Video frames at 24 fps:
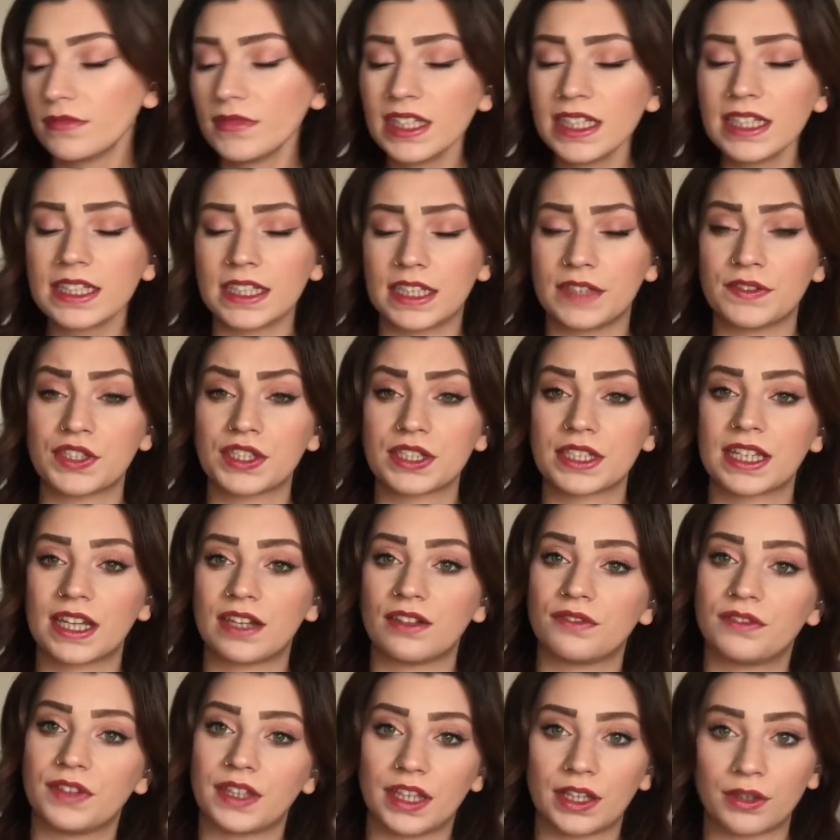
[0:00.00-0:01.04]
leaves your skin
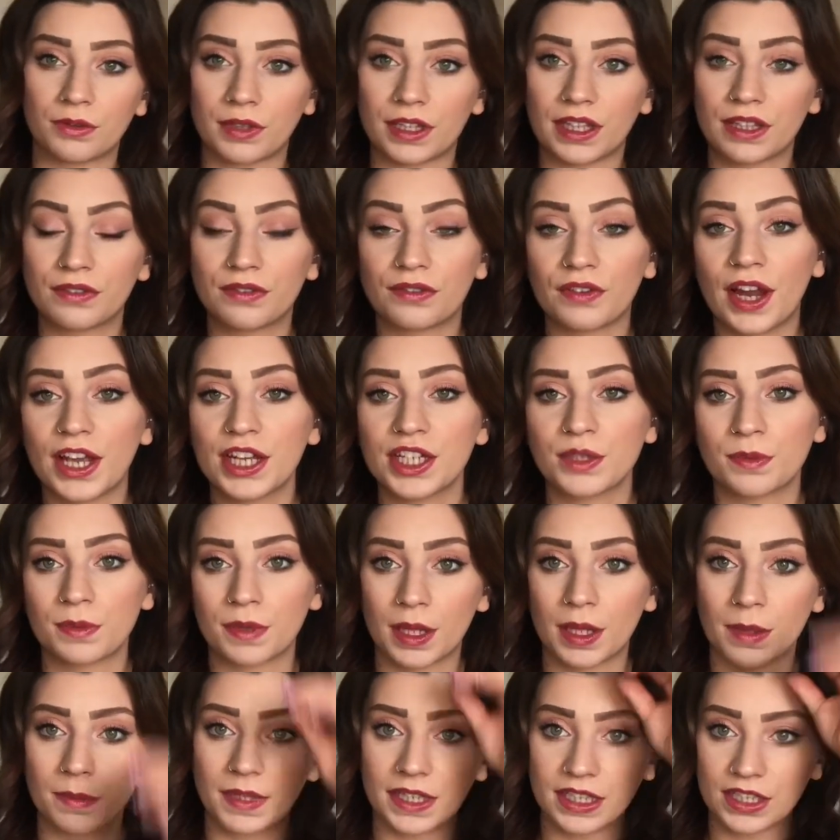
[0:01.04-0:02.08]
feeling really fresh
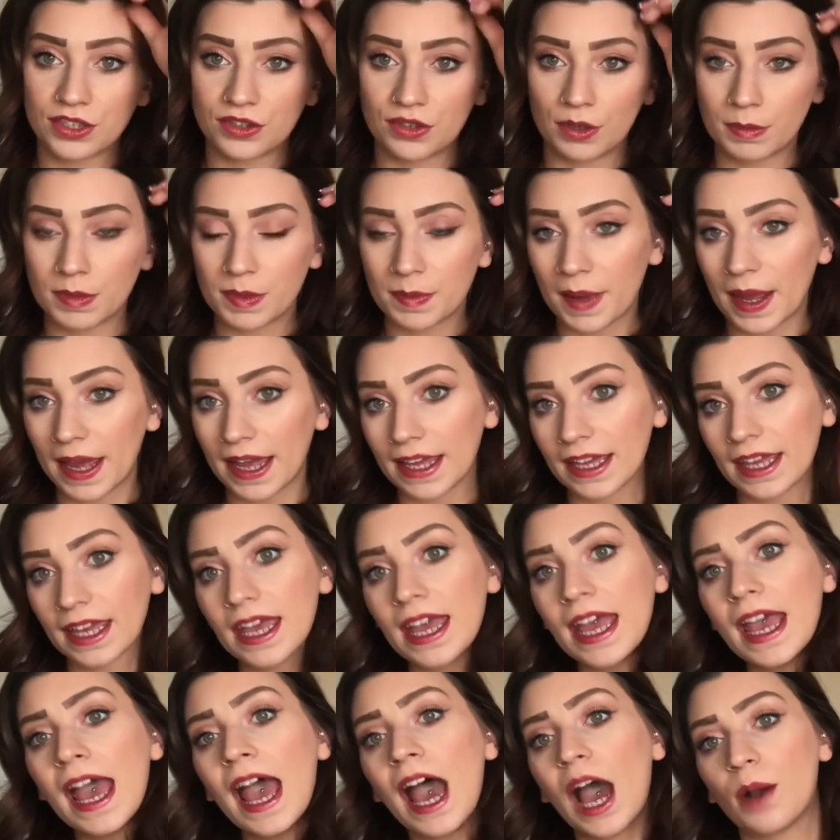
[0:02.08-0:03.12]
without being stripped back.
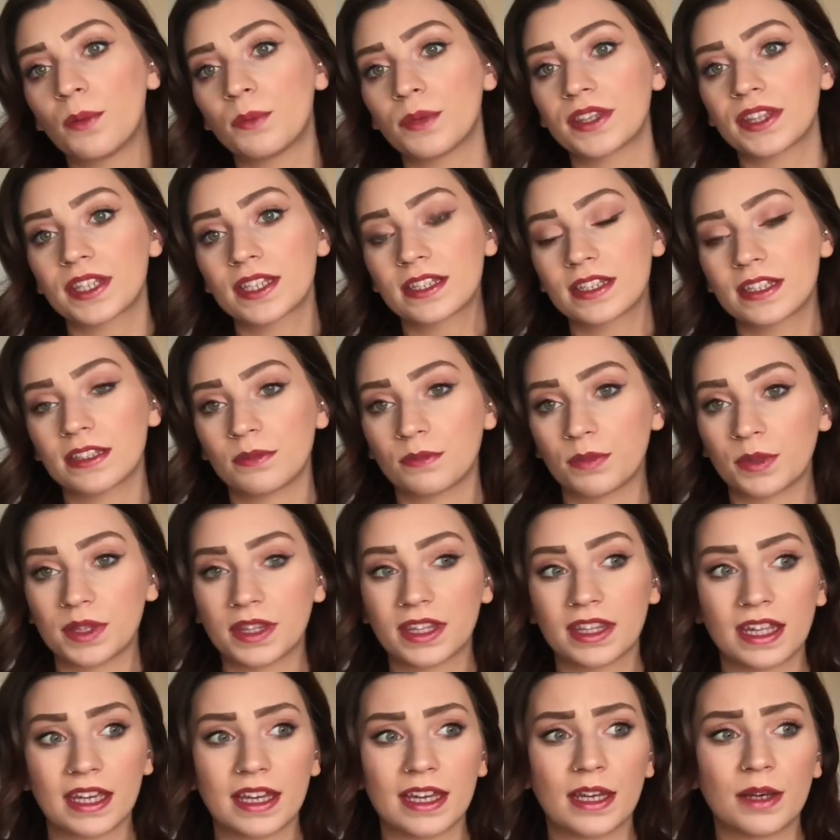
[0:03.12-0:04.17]
And with
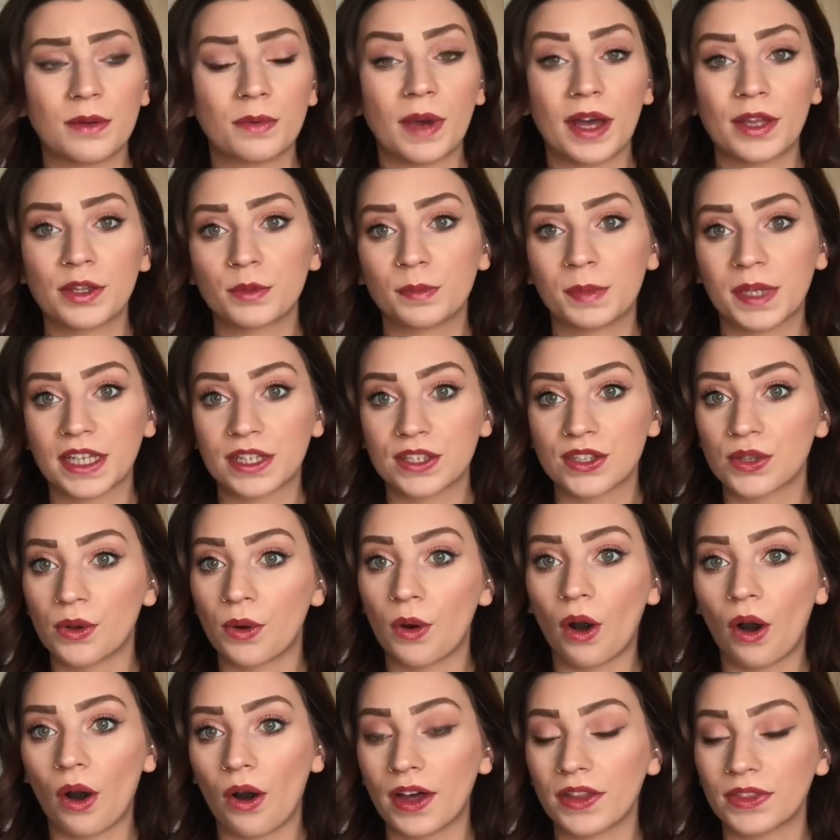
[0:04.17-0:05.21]
the weather being so
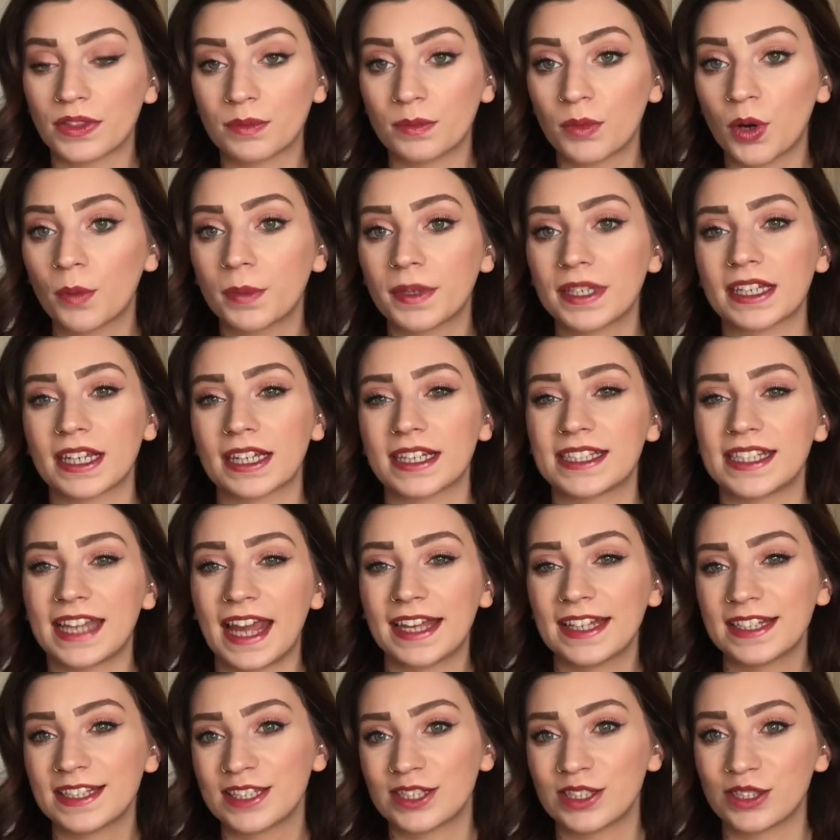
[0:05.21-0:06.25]
hot at the moment, I
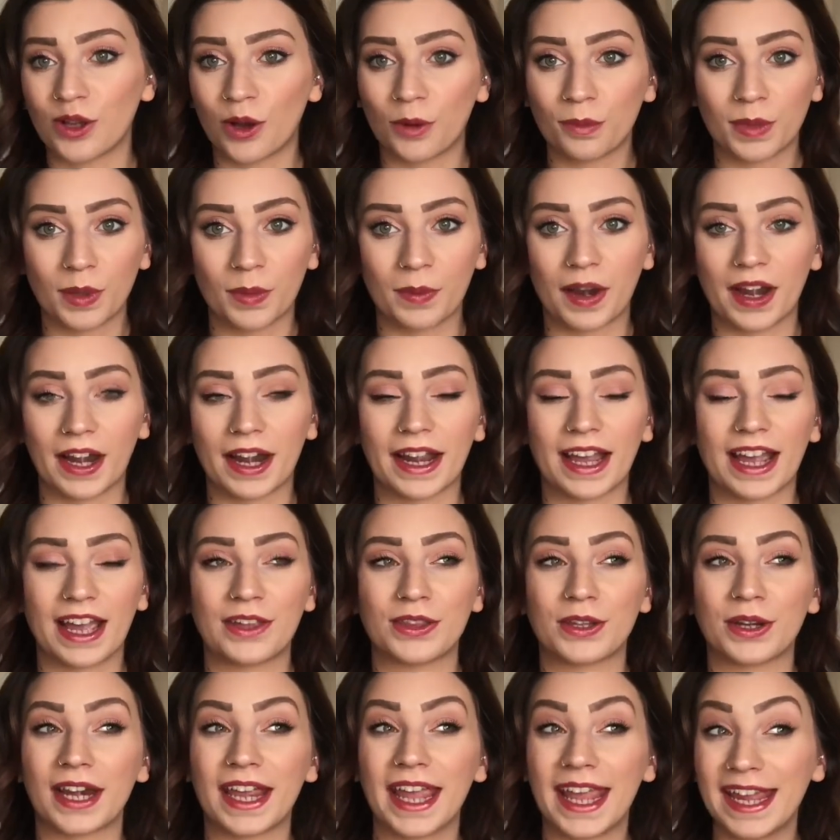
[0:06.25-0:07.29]
tend to not be wearing
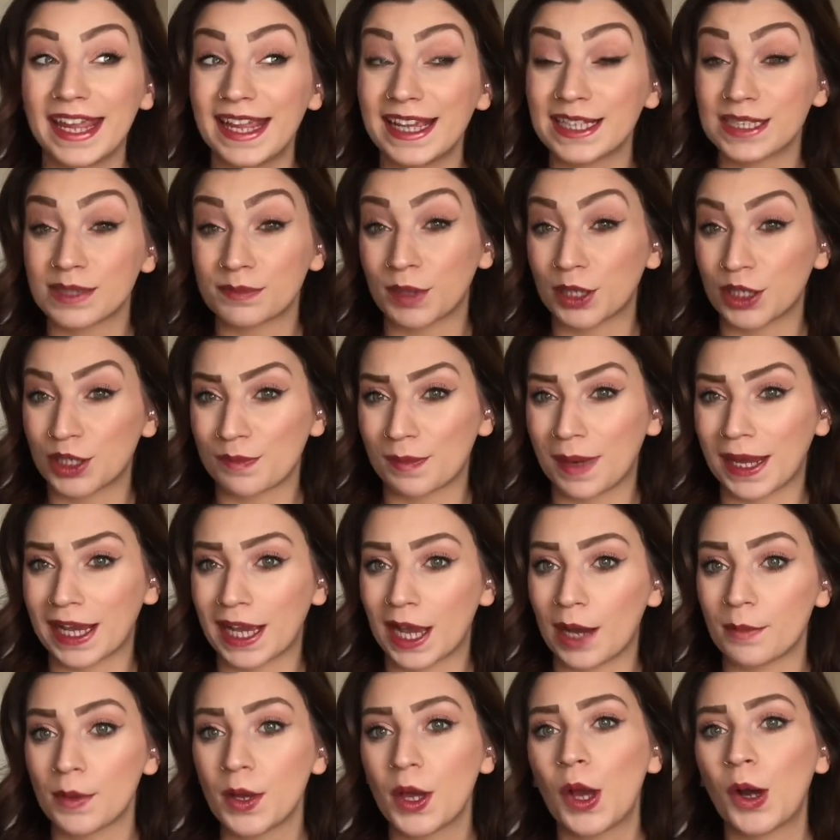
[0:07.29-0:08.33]
either A, as much
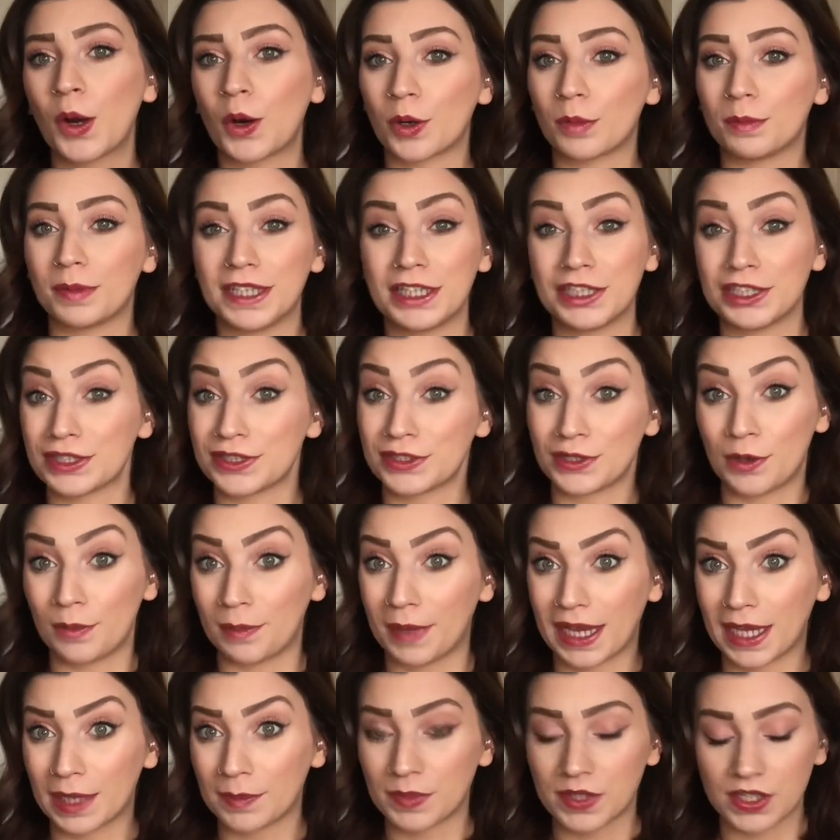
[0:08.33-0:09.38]
makeup, or B, just no
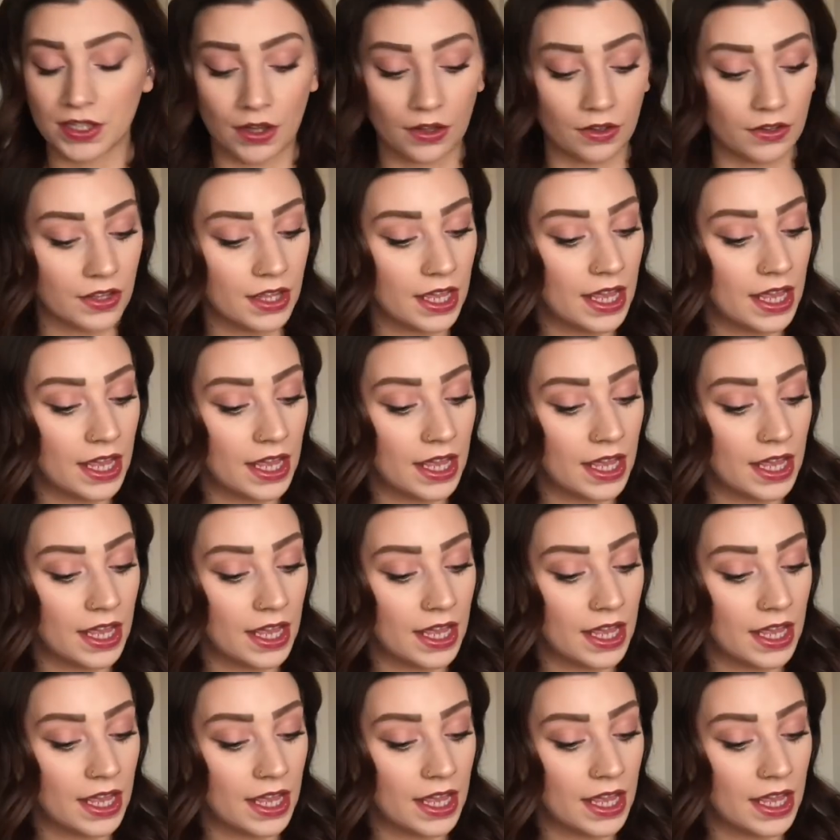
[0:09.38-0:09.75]
makeup at all.